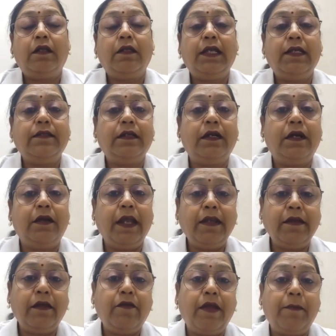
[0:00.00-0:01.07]
there is a
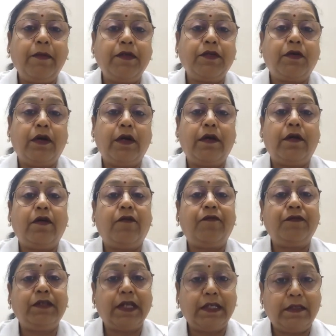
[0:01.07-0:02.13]
greater repertoire
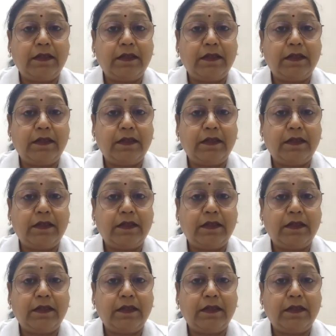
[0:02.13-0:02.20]
of